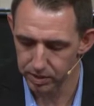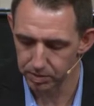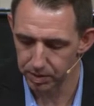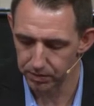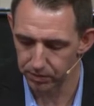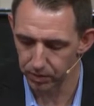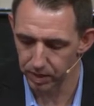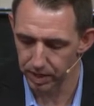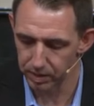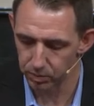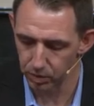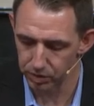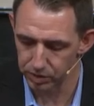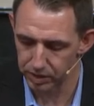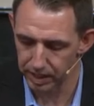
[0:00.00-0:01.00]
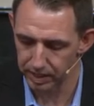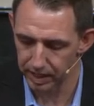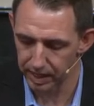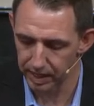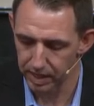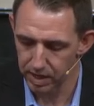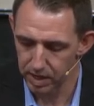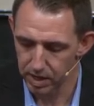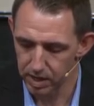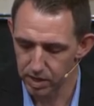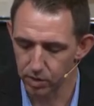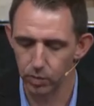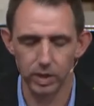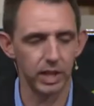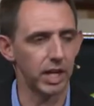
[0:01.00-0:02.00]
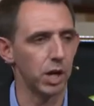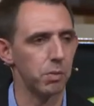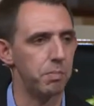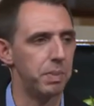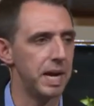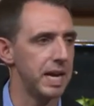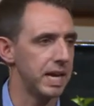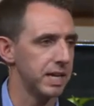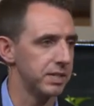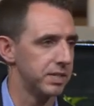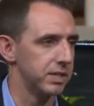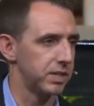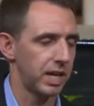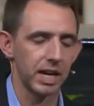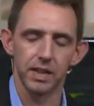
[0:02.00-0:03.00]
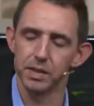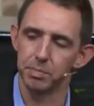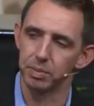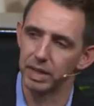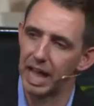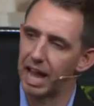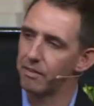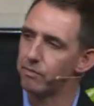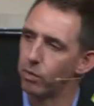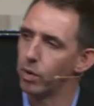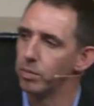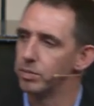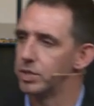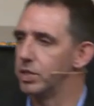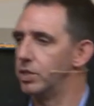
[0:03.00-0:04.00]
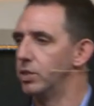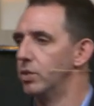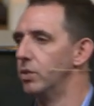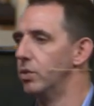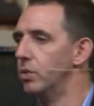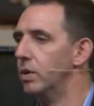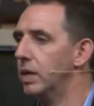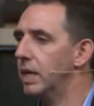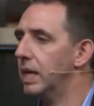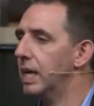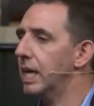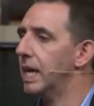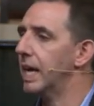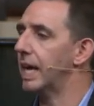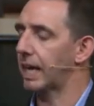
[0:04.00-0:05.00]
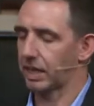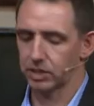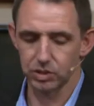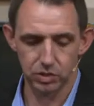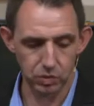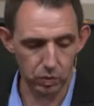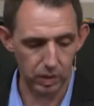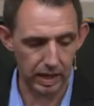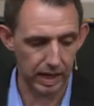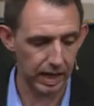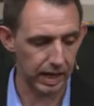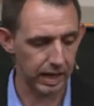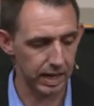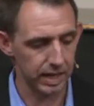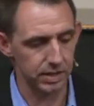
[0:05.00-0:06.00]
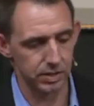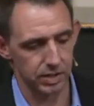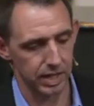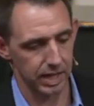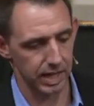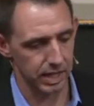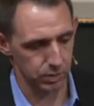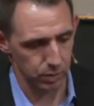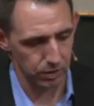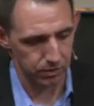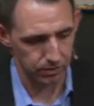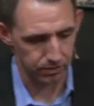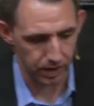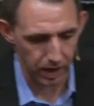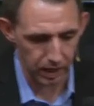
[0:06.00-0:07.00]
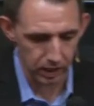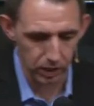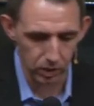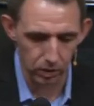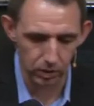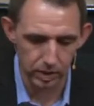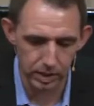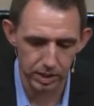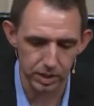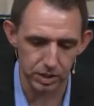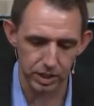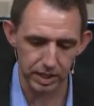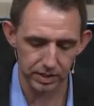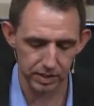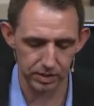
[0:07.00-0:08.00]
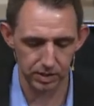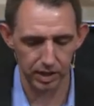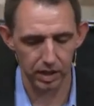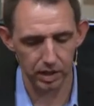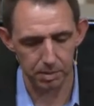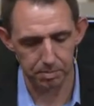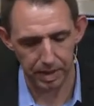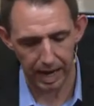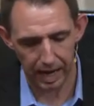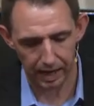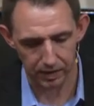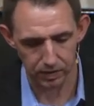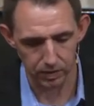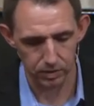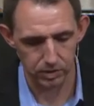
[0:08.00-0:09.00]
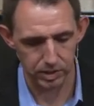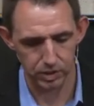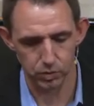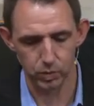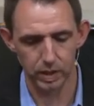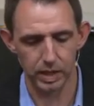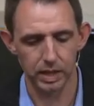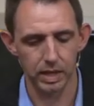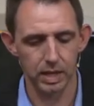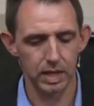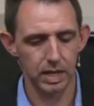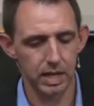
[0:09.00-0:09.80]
to be free. And we'll see that really obedience is kind of the platform to do X, Y, and Z as we follow Jesus. And I'll unpack those as we